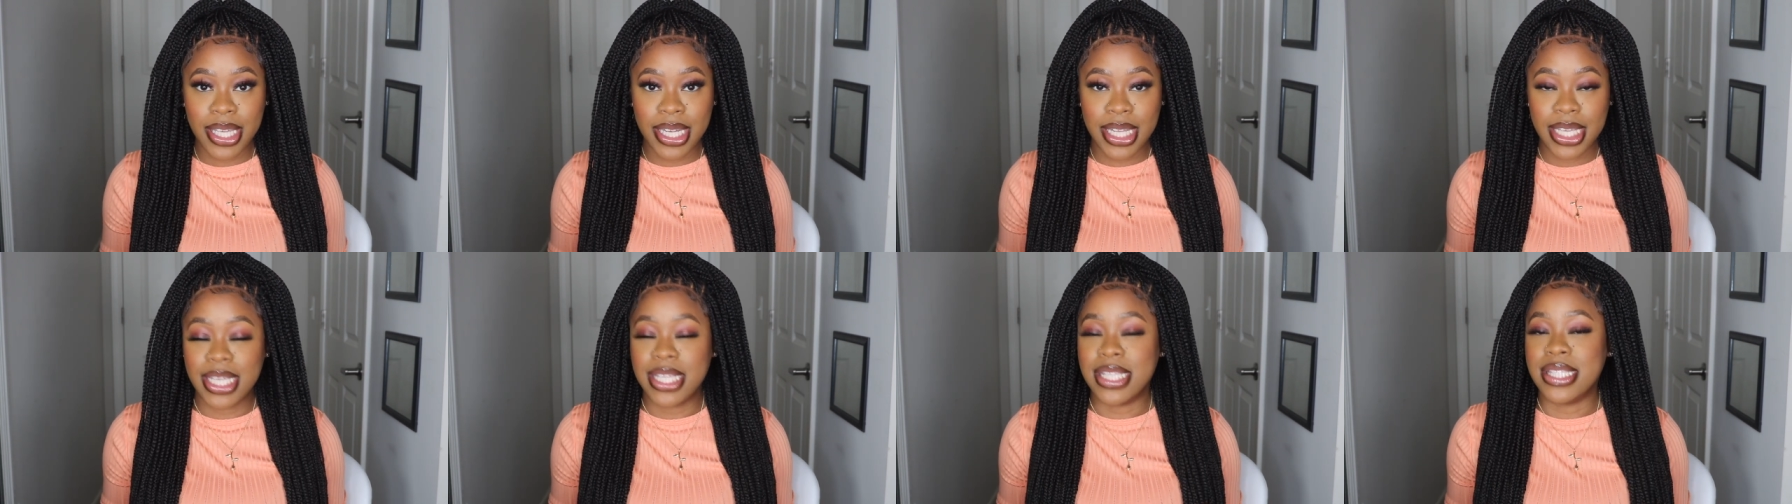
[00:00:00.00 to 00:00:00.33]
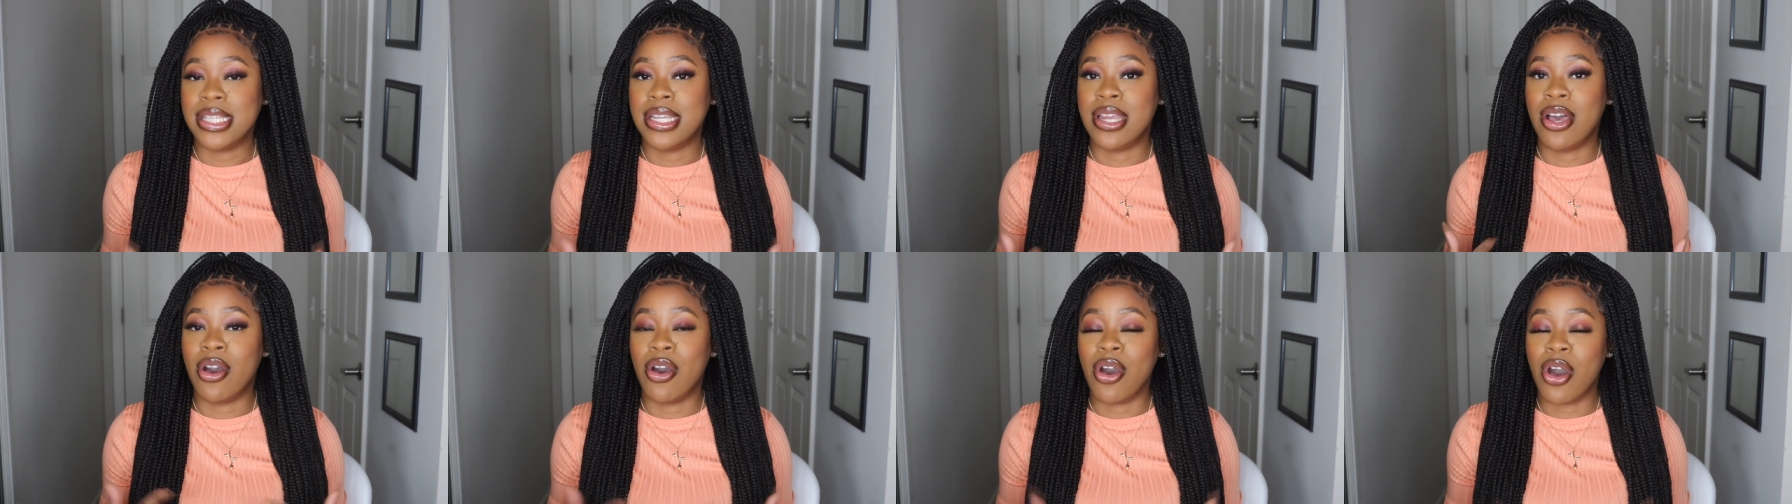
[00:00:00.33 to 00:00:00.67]
it
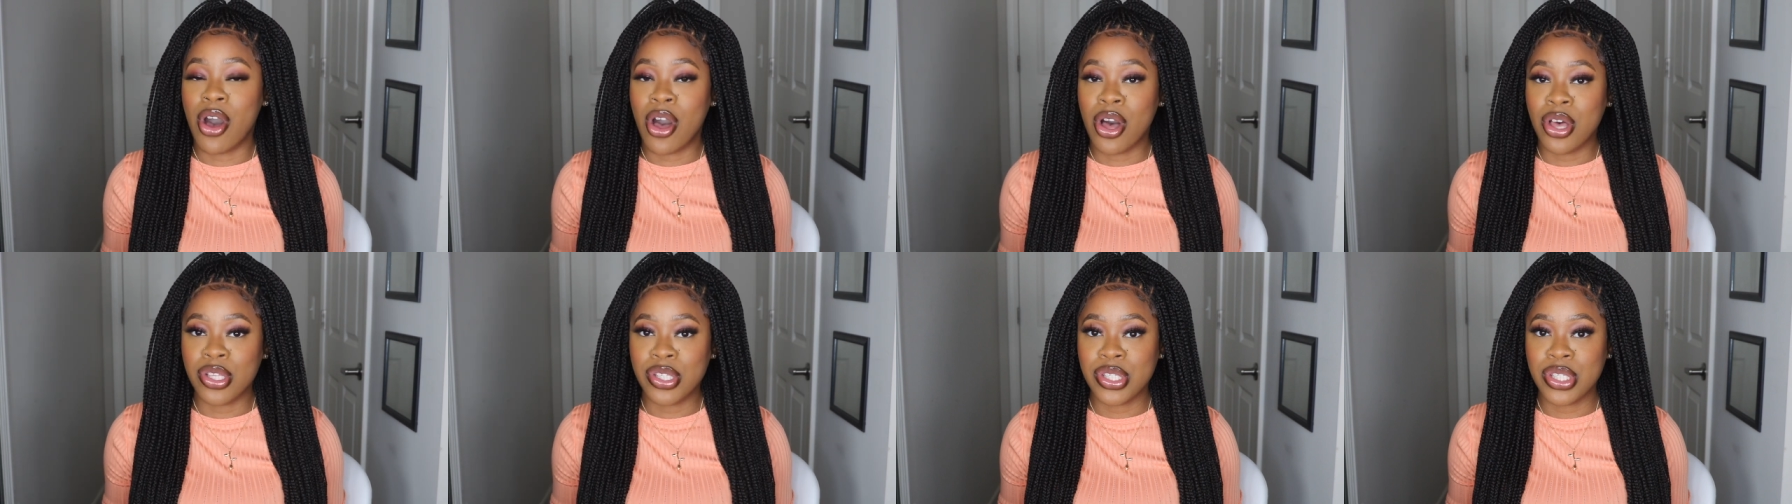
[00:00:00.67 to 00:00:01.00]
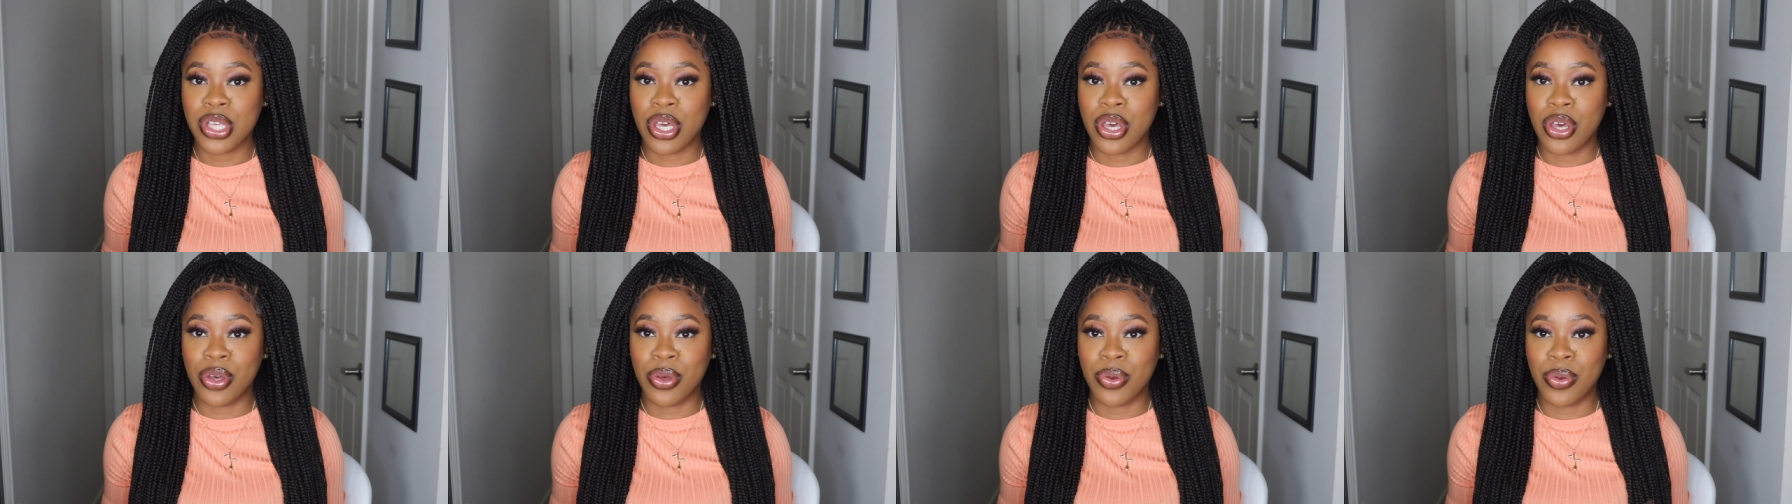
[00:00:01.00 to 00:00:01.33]
is and I'll
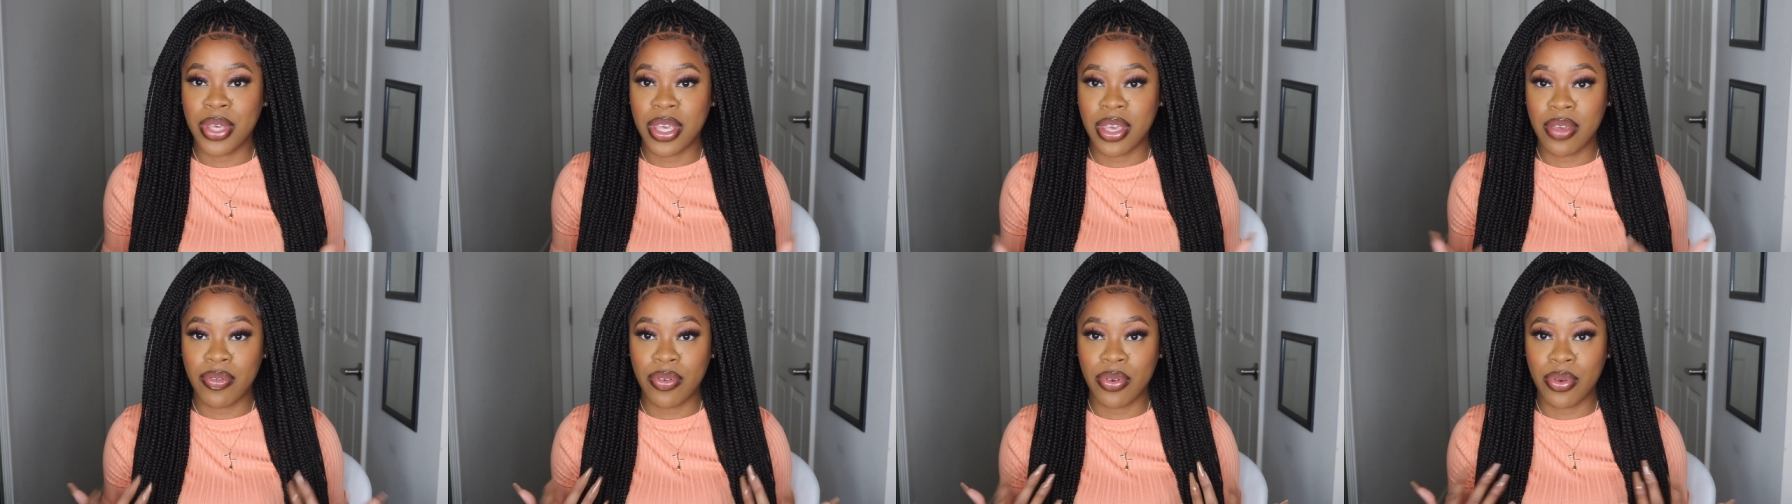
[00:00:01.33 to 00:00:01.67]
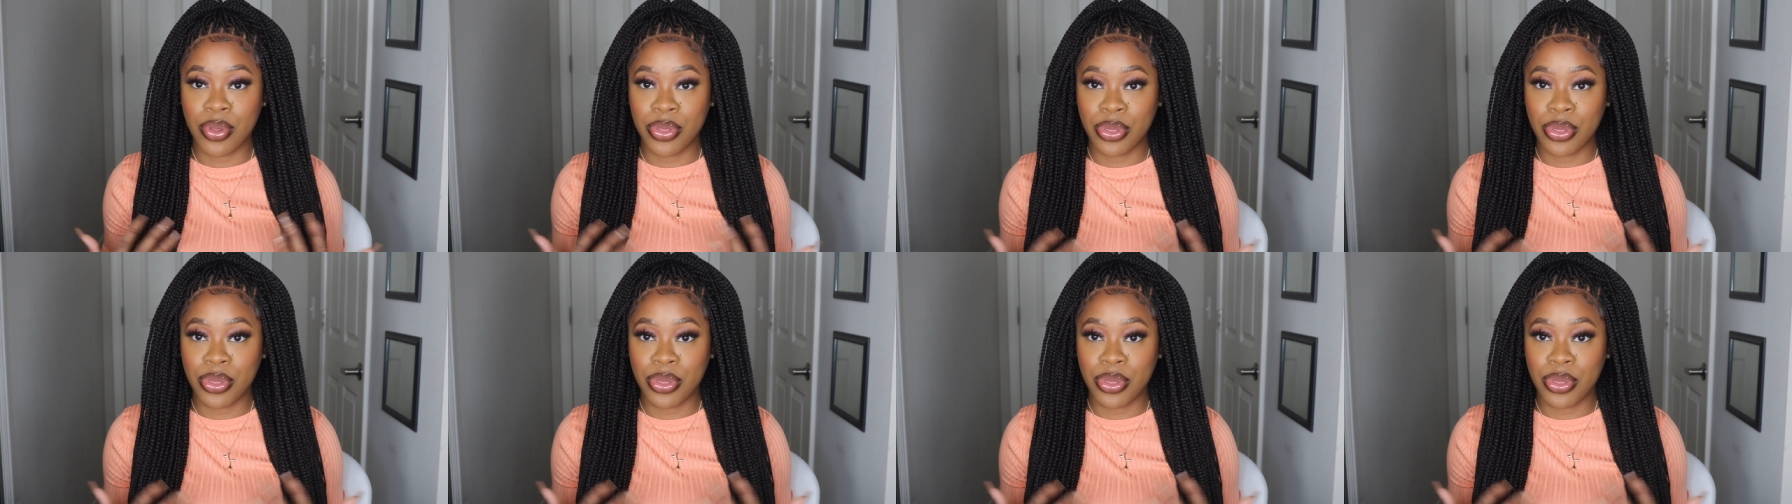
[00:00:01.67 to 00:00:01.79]
also give you